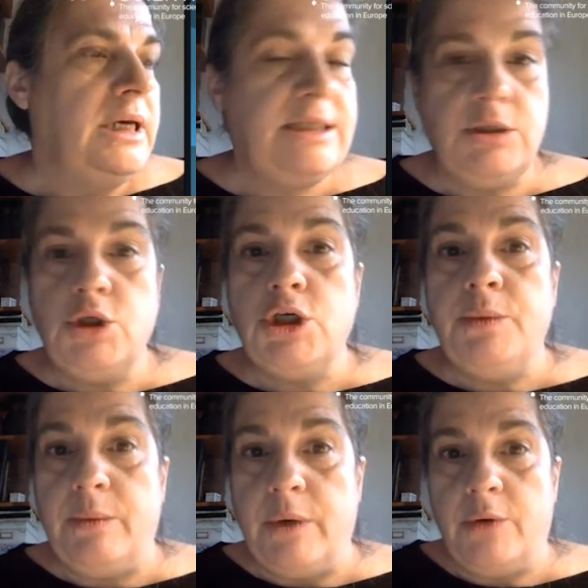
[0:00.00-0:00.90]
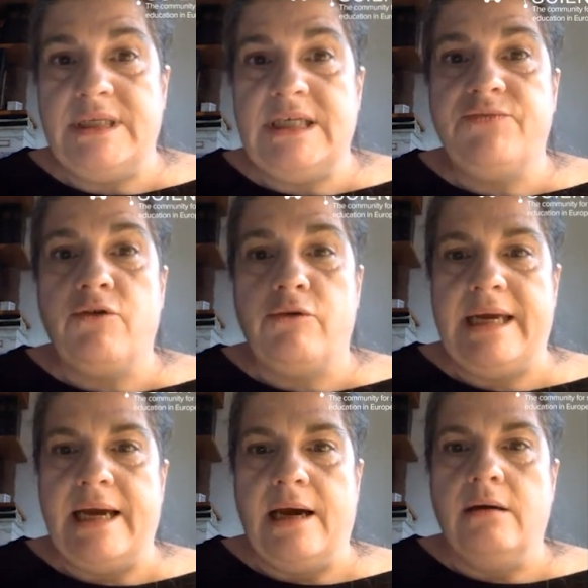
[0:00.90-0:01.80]
institution we work with is
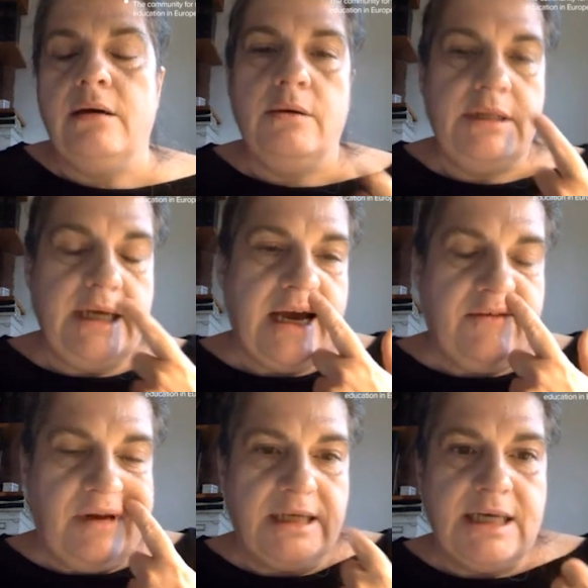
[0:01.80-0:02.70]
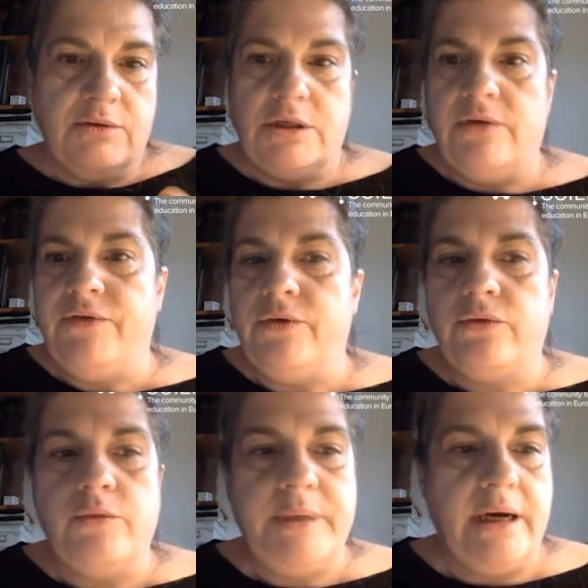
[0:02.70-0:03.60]
Foriga. They have like thousands of youth
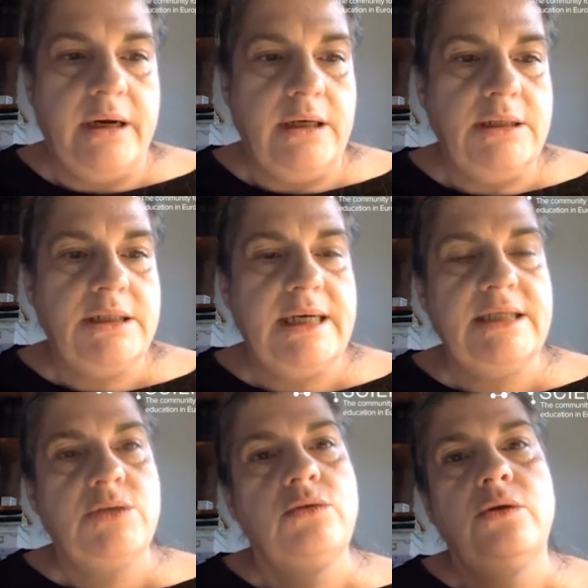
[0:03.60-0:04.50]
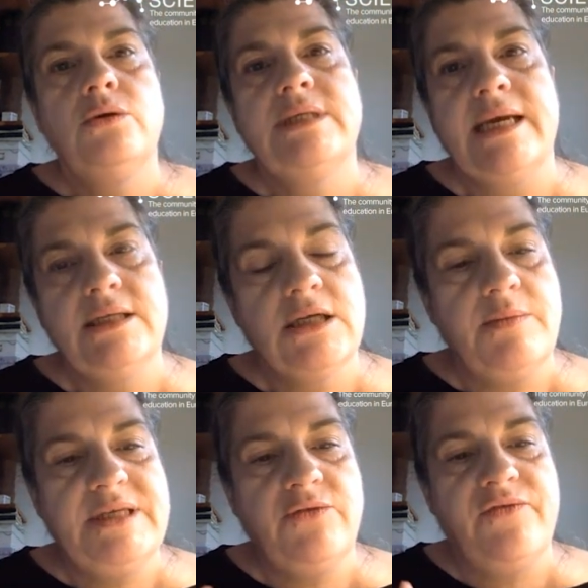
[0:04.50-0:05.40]
group in Ireland. And so the science
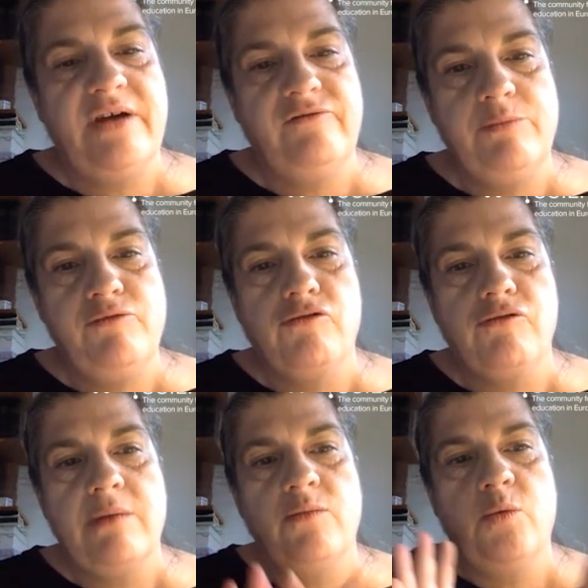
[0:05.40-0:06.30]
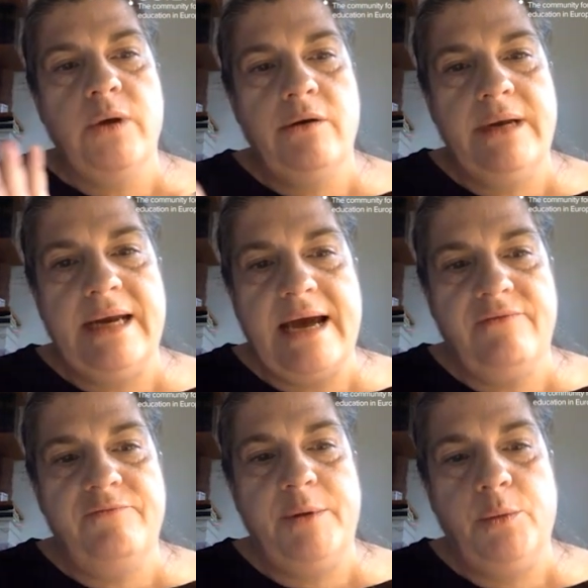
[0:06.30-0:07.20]
club is a 5-week program, 1.5
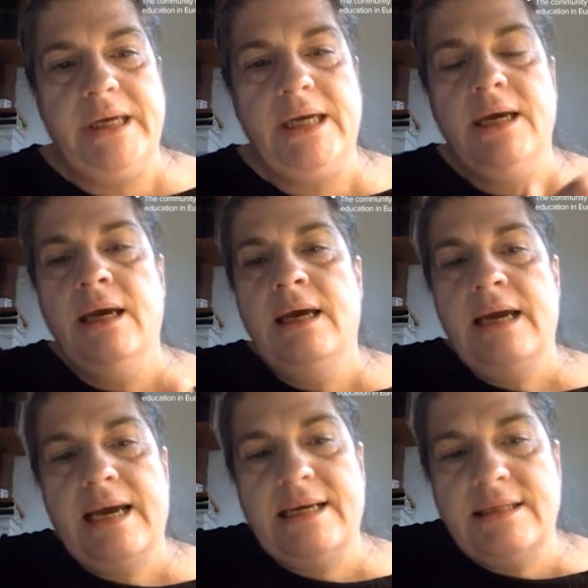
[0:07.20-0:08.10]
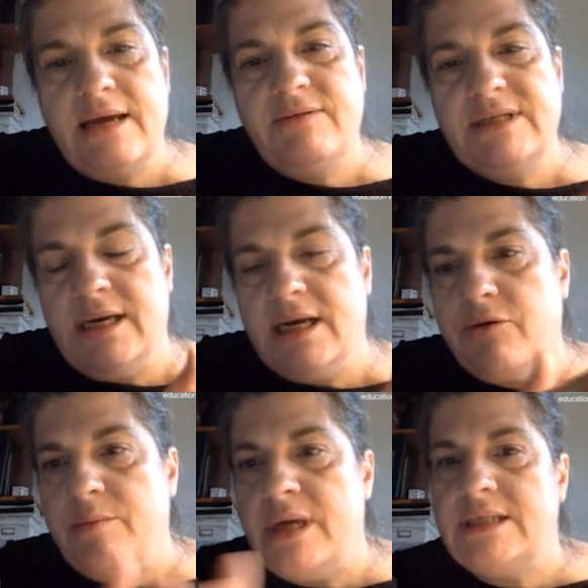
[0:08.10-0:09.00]
hours per week. And there is an
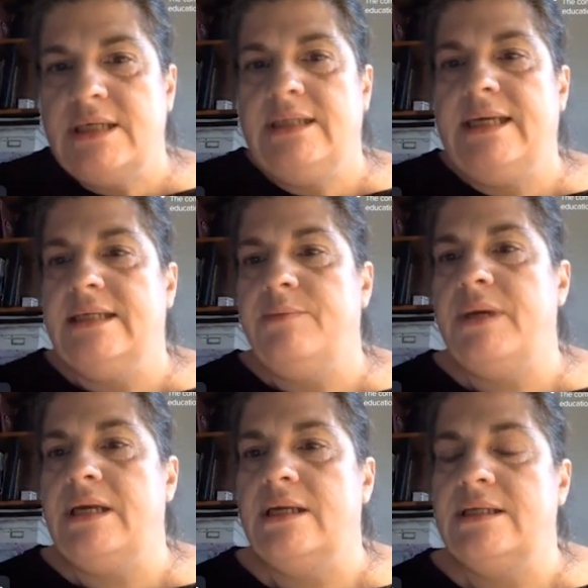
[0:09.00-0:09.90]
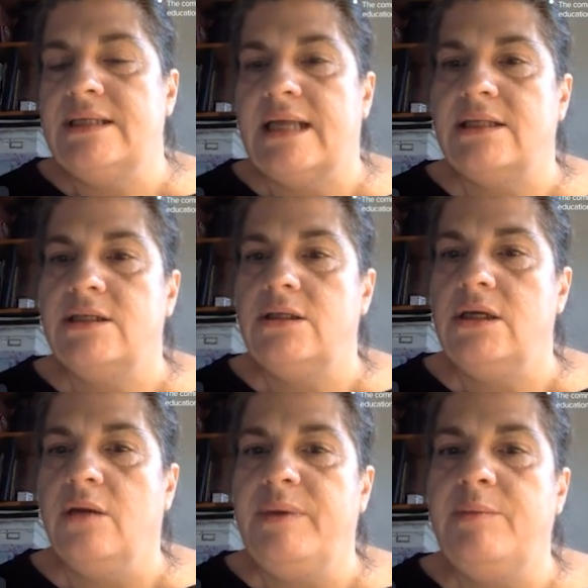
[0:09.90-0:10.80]
increment in the independence that the
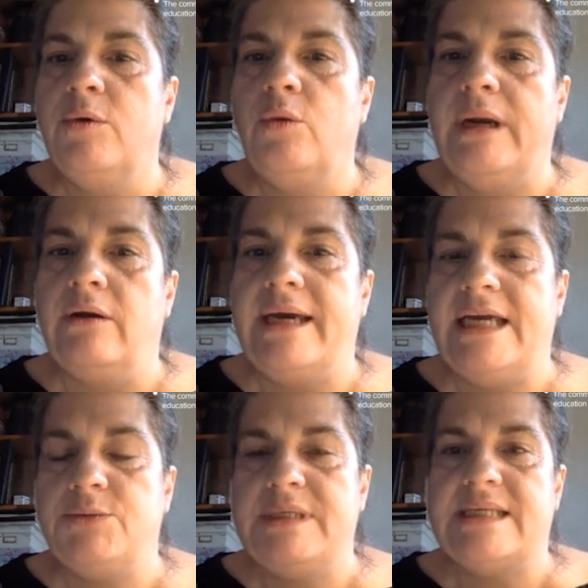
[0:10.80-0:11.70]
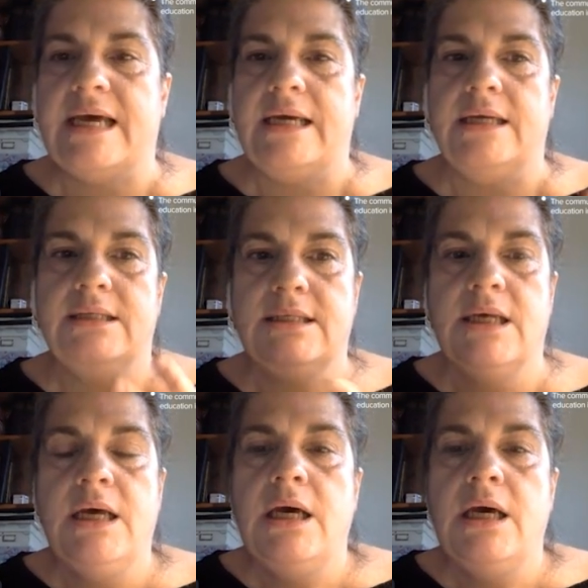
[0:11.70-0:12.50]
young people will engage with science